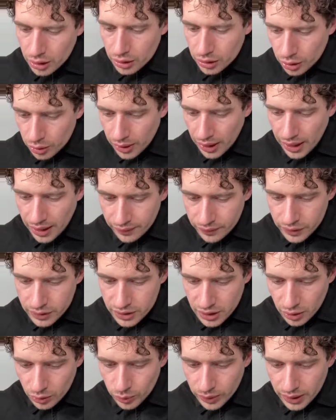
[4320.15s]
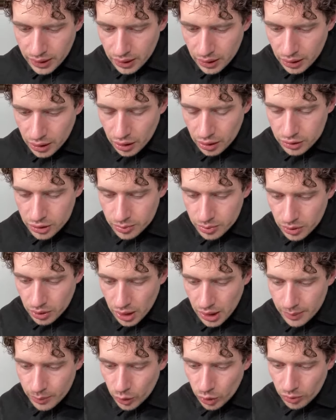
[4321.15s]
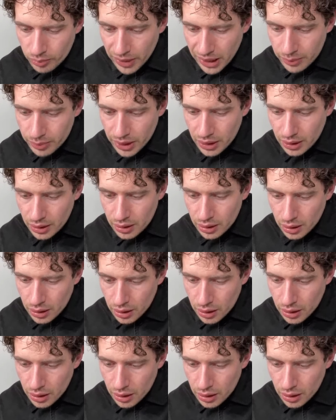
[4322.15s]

you have so we can go and subscribe, or maybe